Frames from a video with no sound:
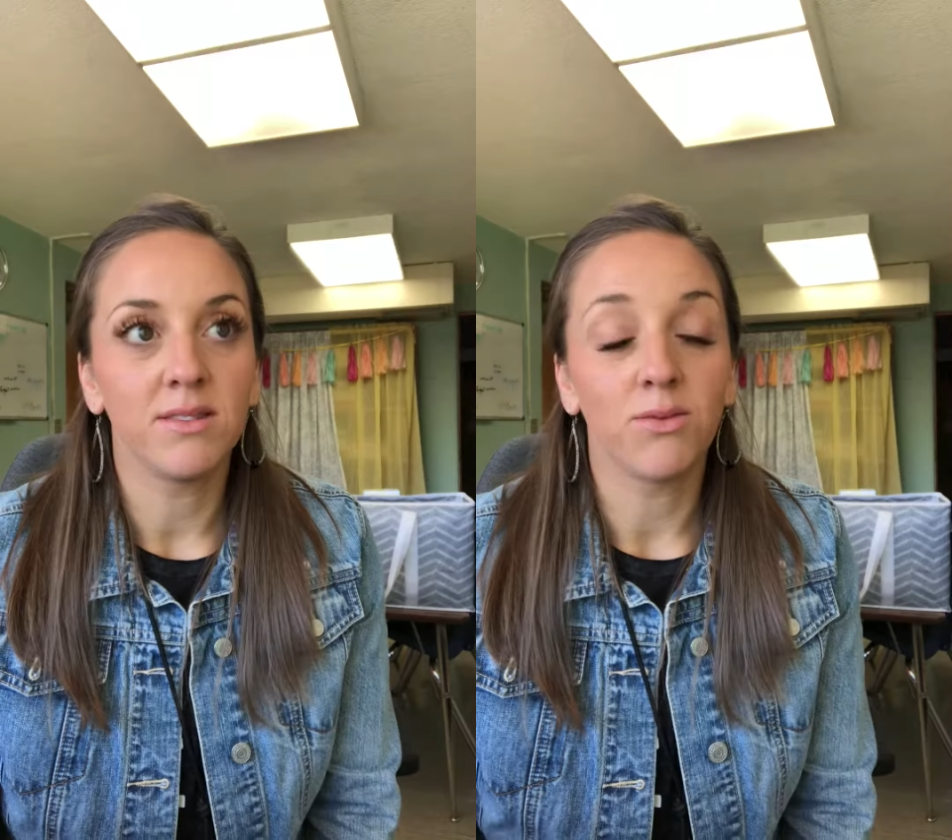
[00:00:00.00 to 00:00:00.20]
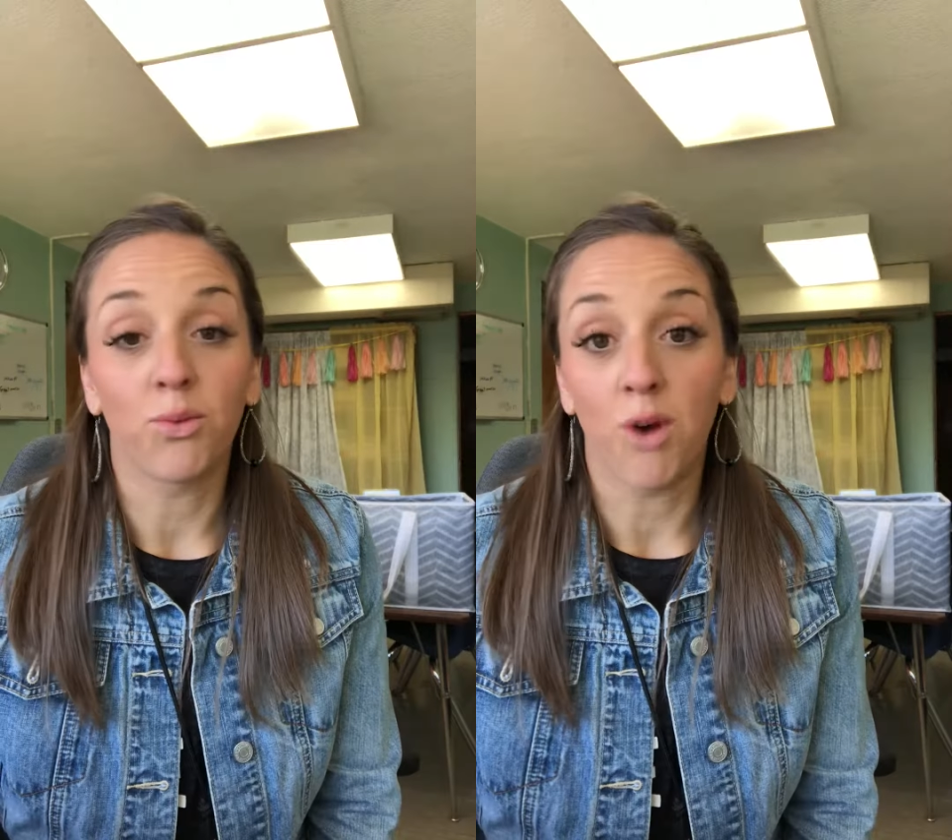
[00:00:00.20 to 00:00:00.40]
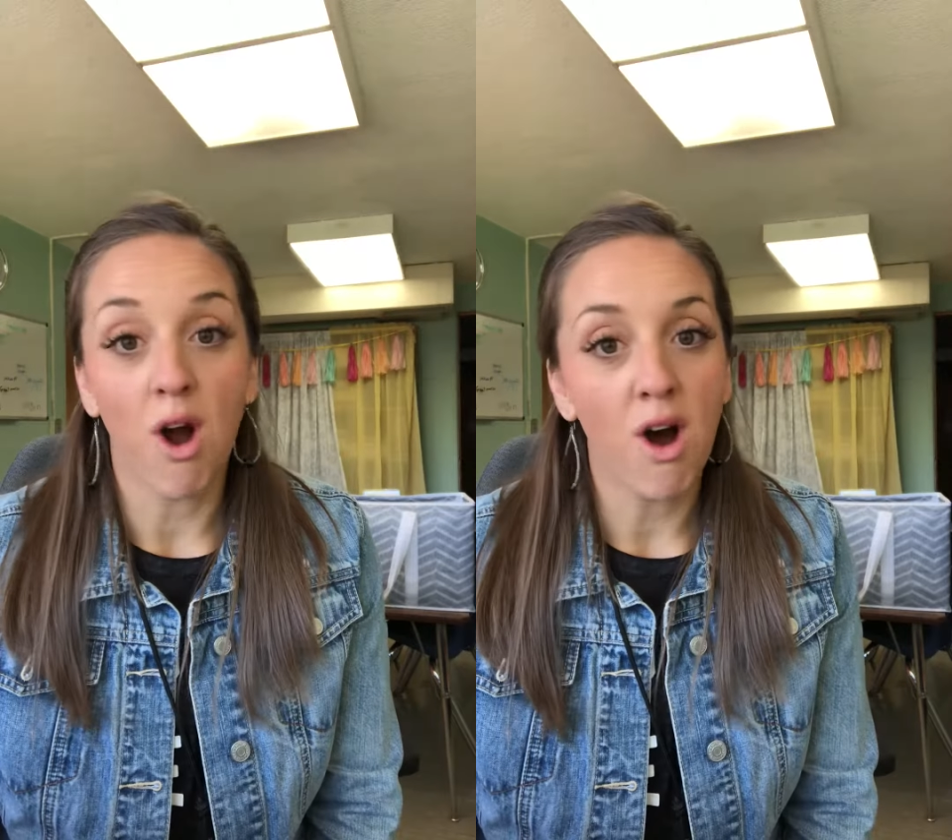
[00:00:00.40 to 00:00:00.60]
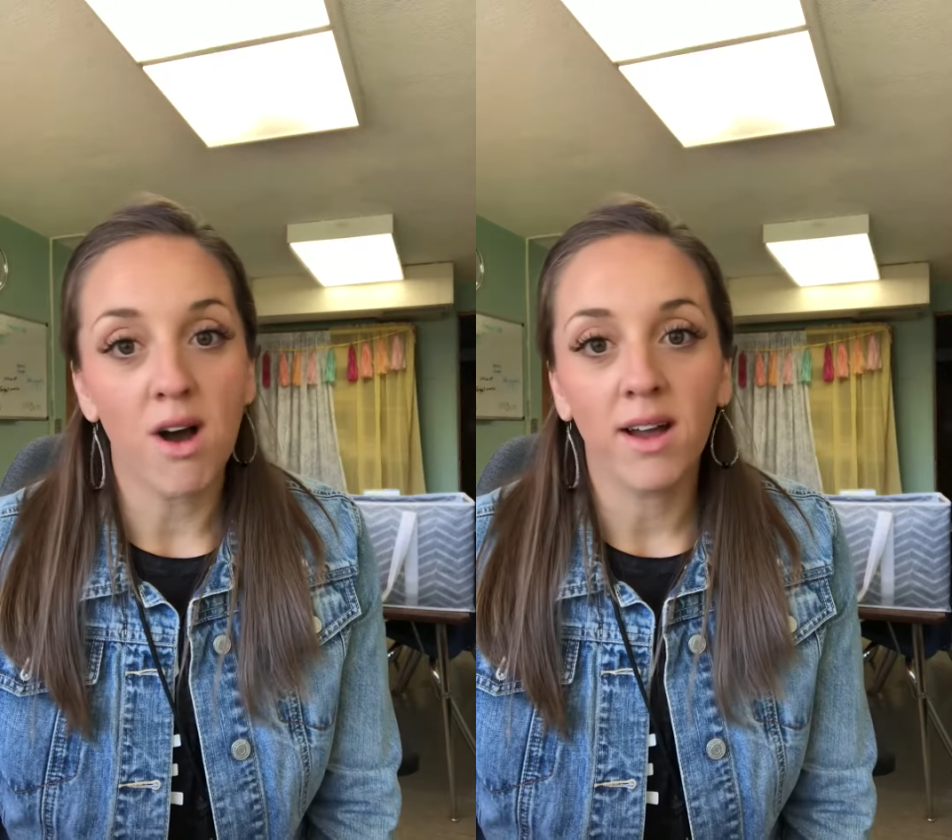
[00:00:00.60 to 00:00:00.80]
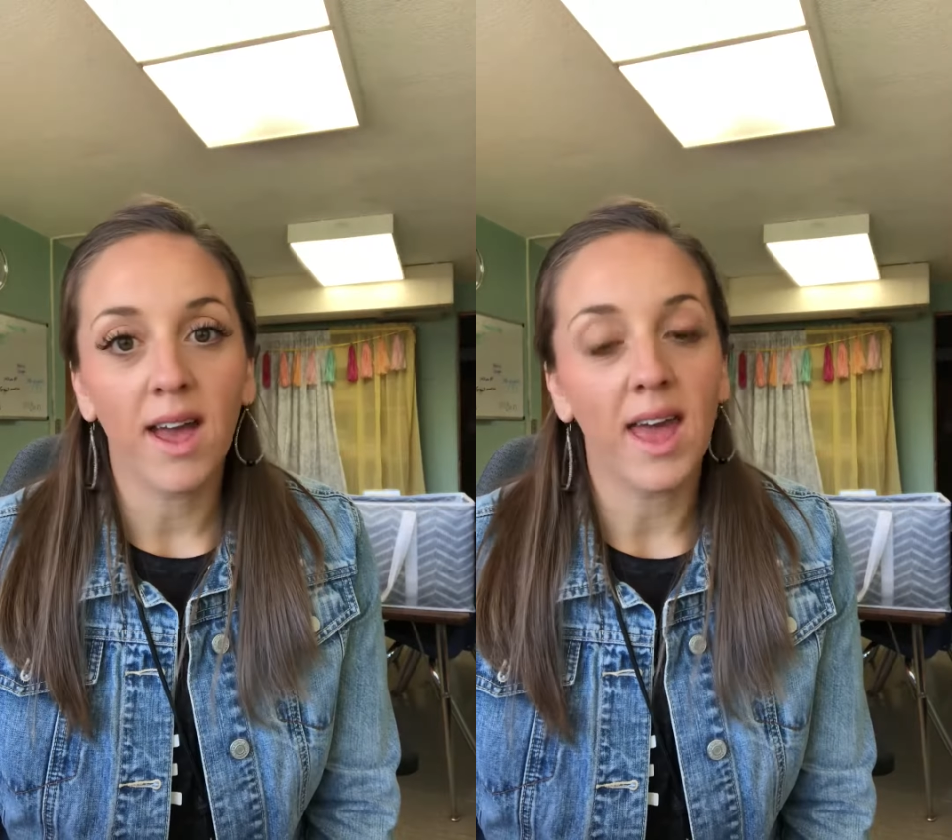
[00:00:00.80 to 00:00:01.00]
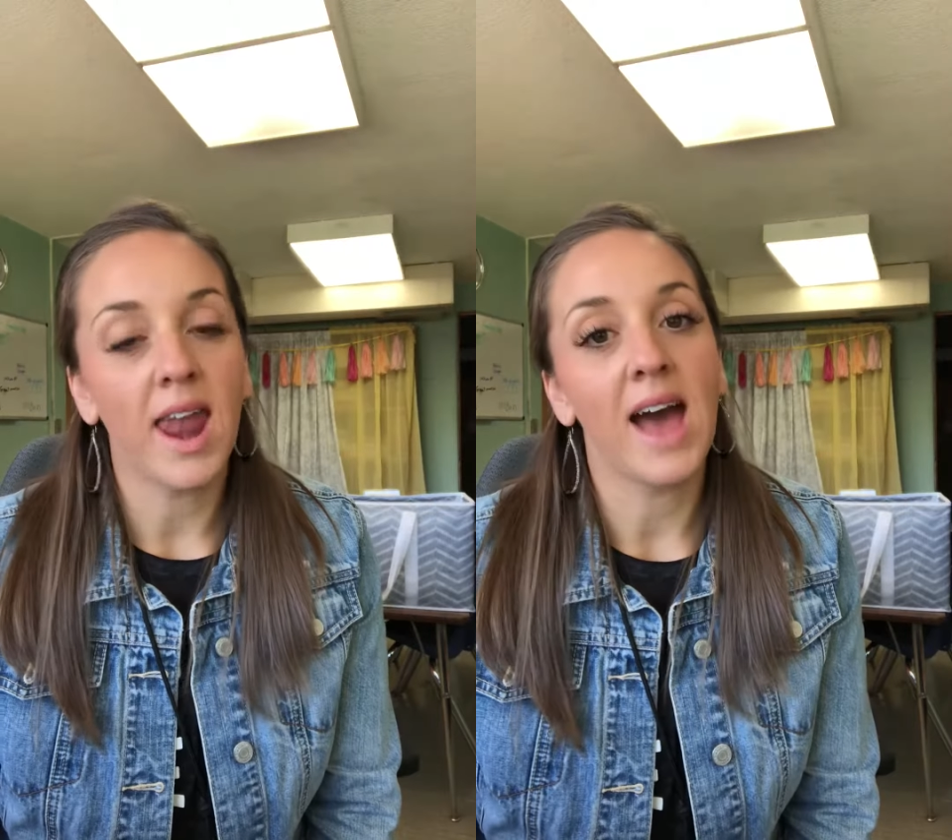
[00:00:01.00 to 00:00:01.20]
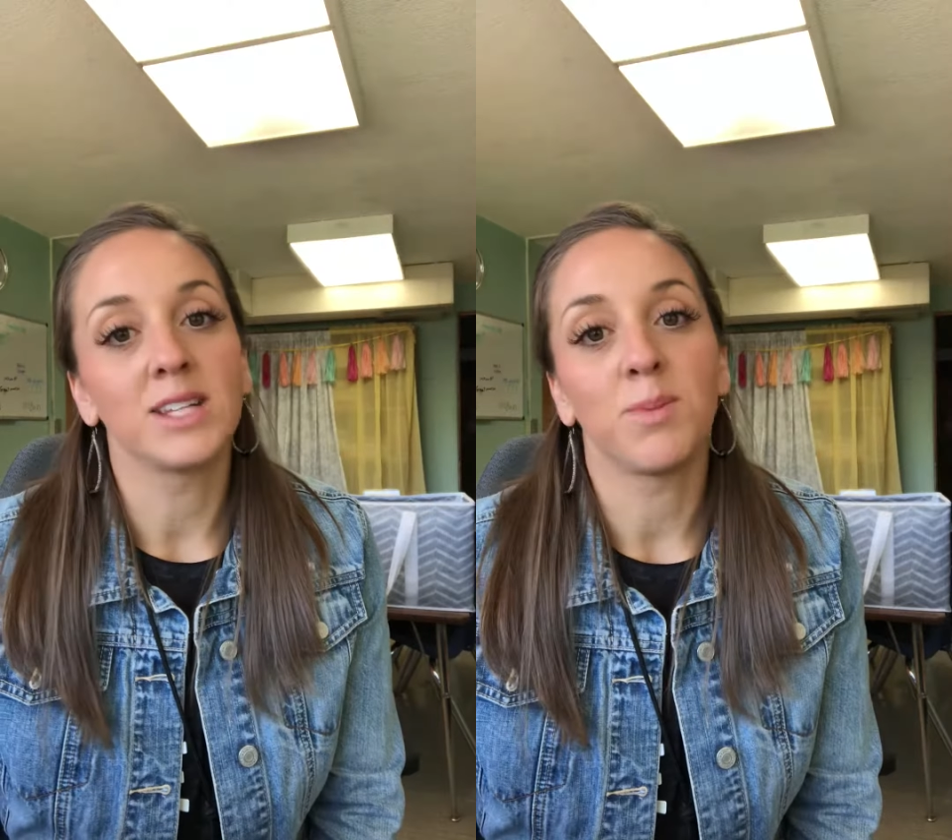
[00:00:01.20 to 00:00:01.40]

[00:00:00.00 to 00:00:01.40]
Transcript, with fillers: wrong and has